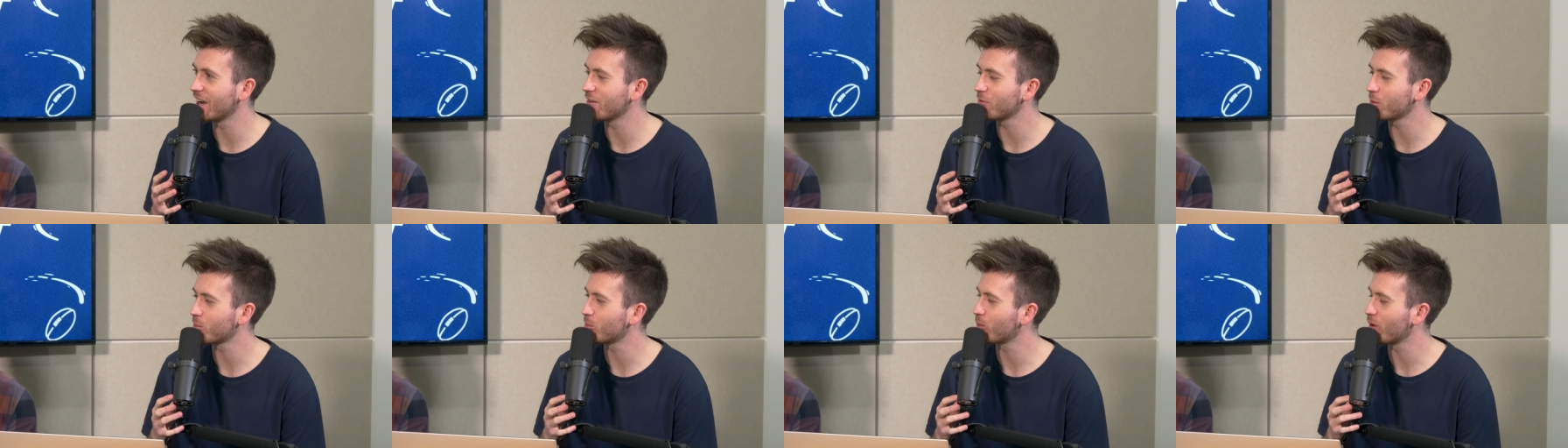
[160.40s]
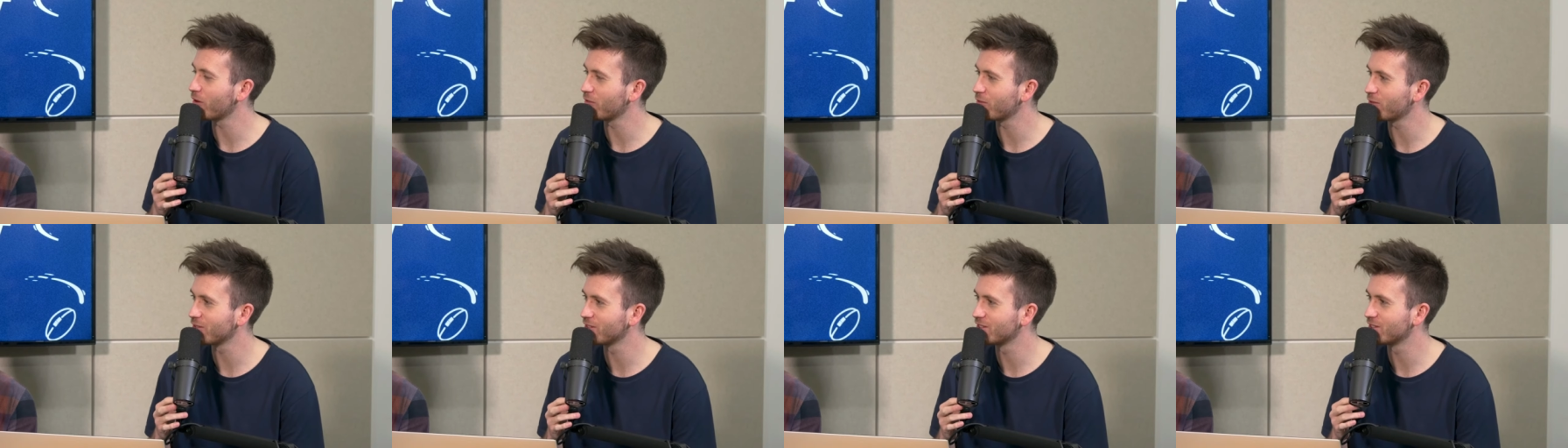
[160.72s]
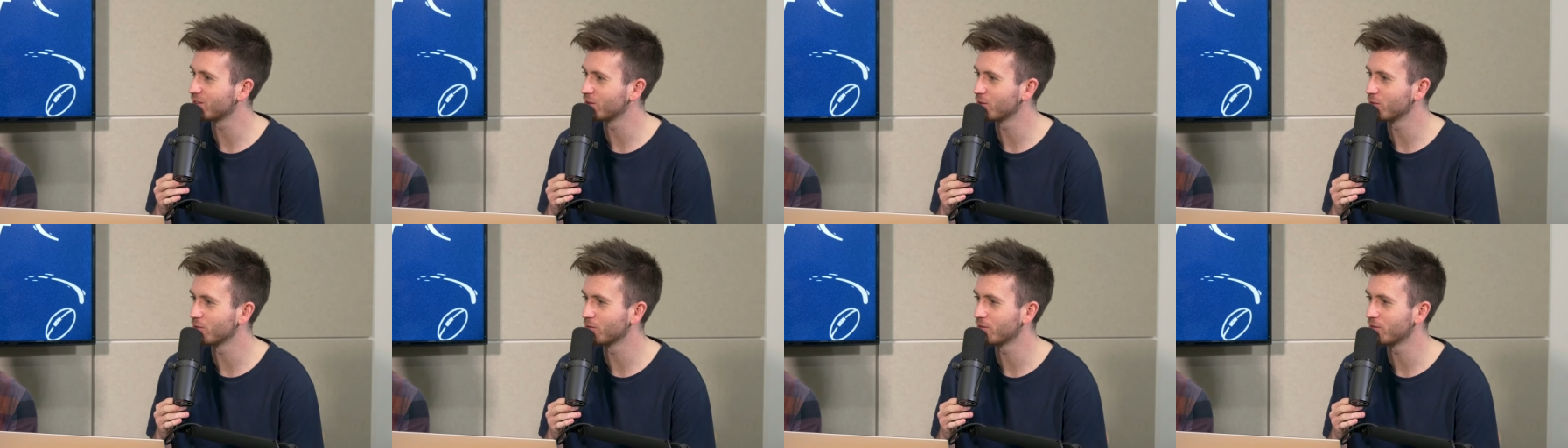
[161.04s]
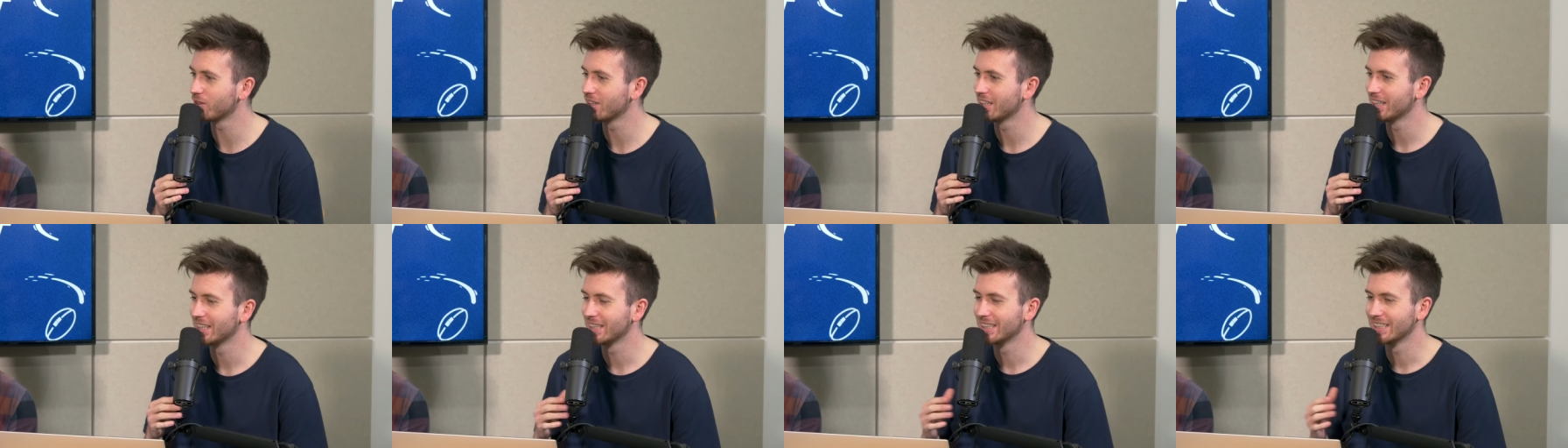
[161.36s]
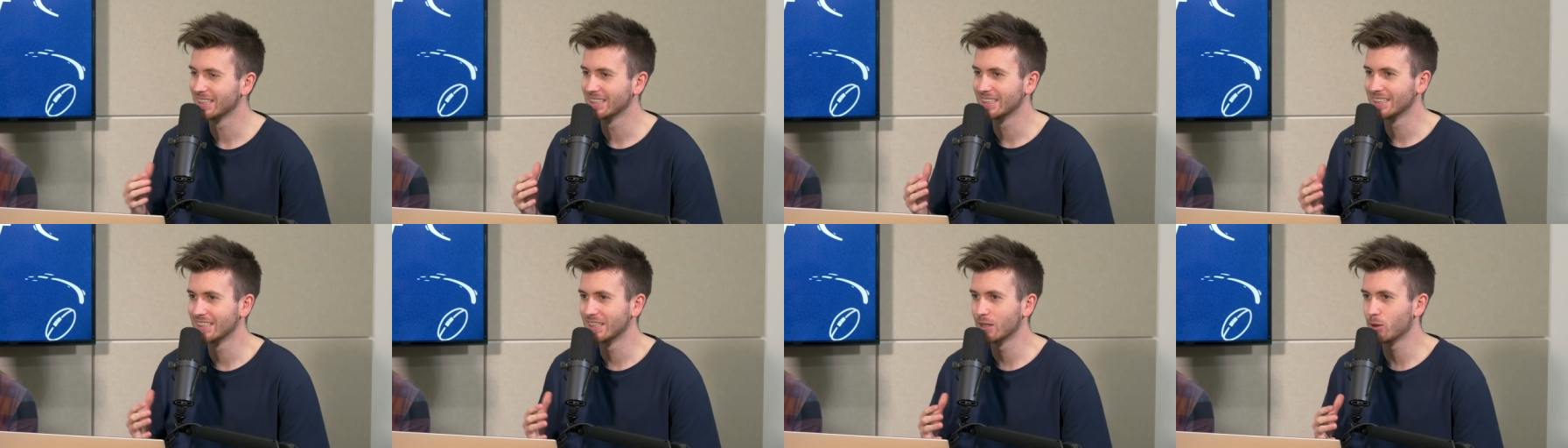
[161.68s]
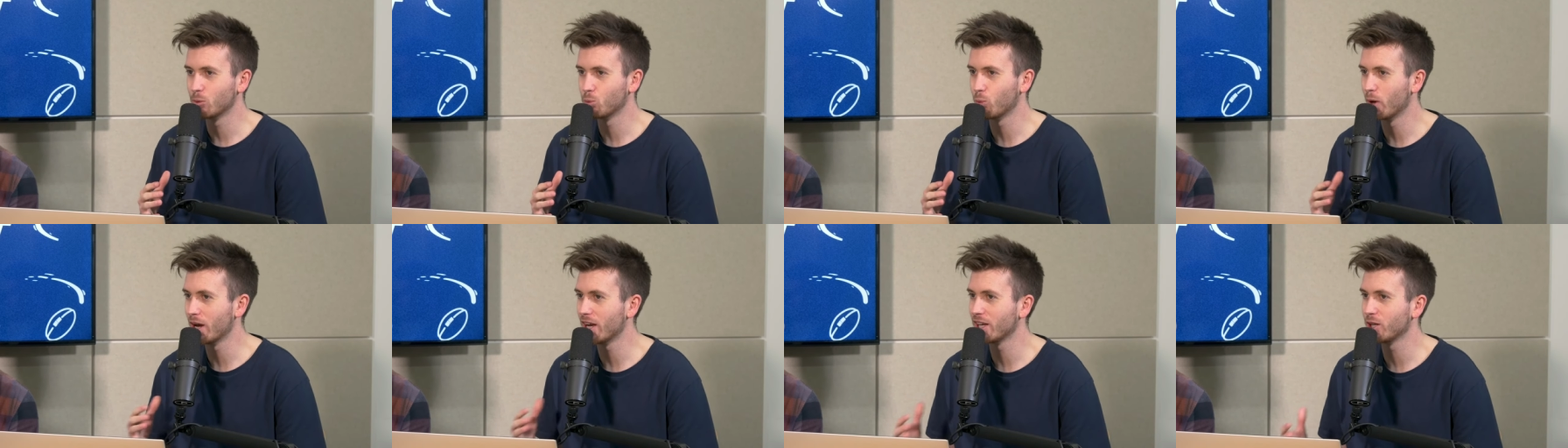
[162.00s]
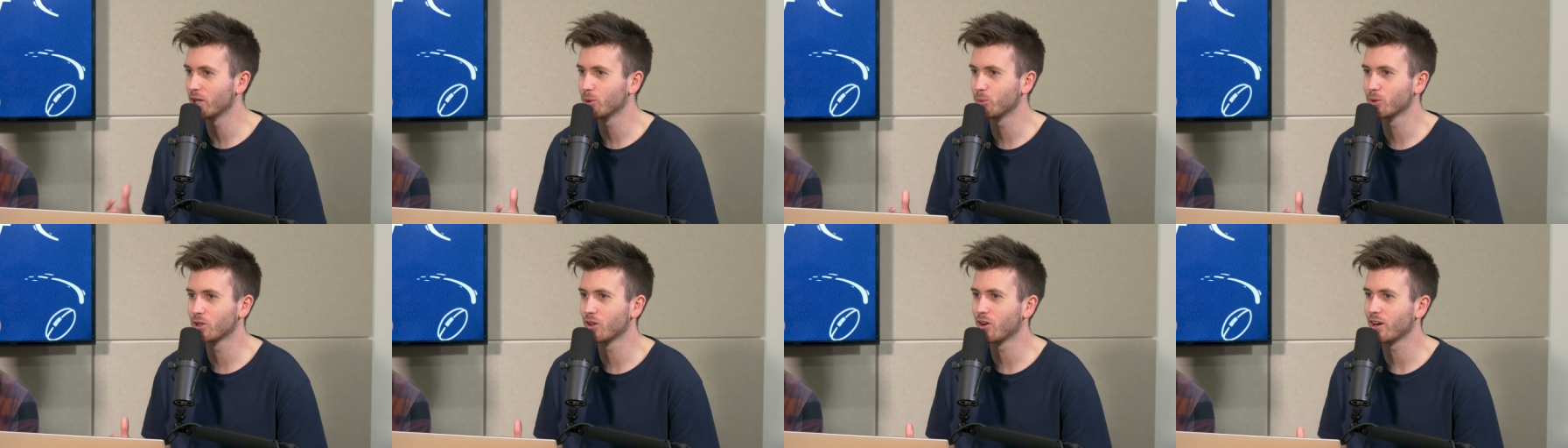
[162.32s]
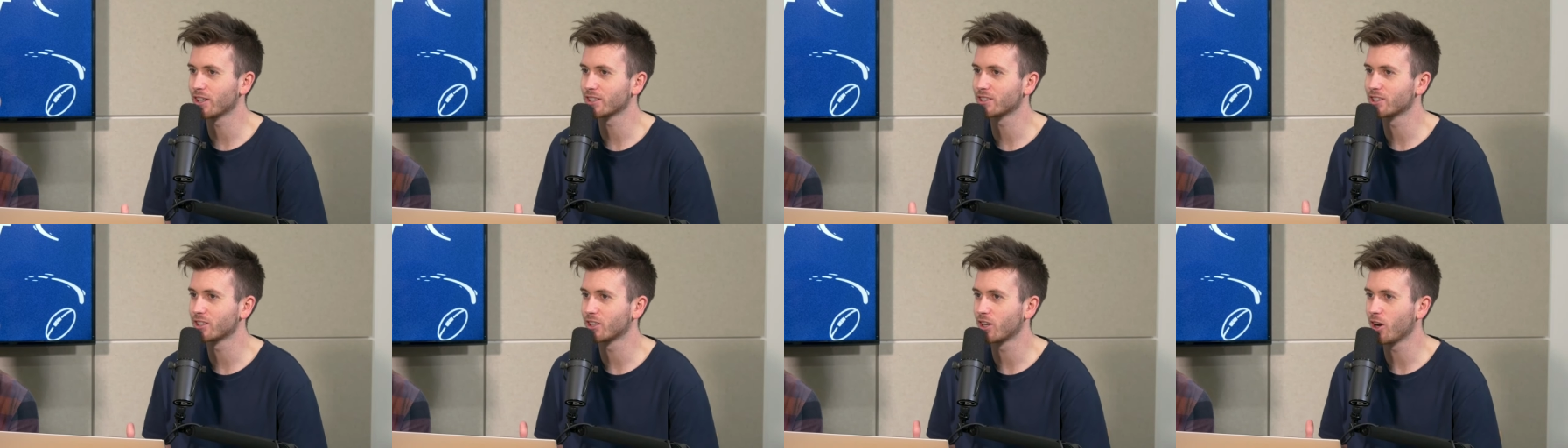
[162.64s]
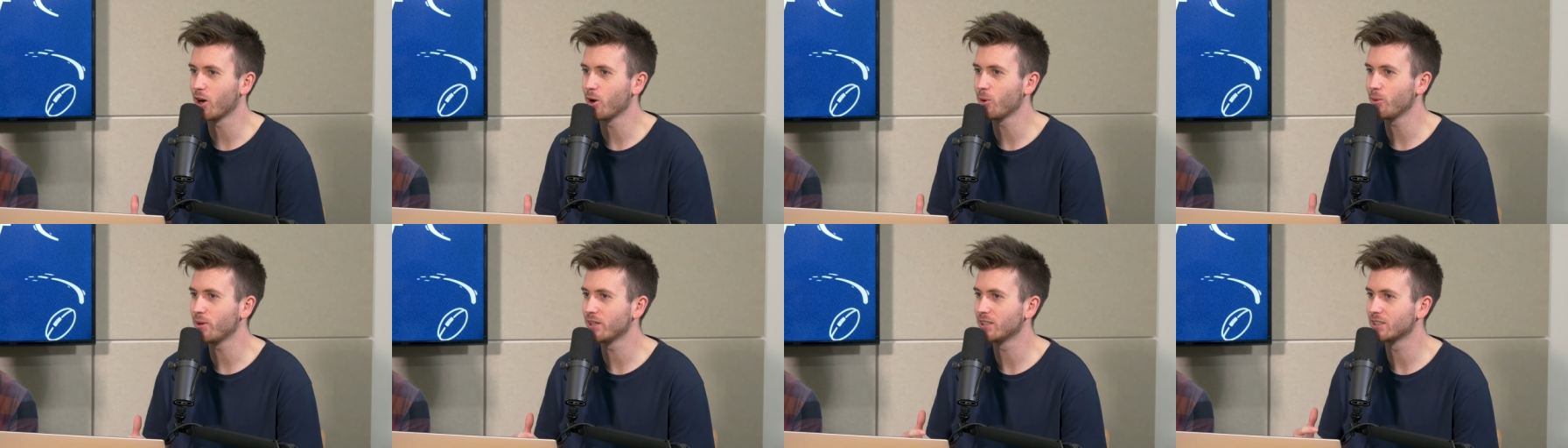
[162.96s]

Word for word: have a preference of where you would like to go?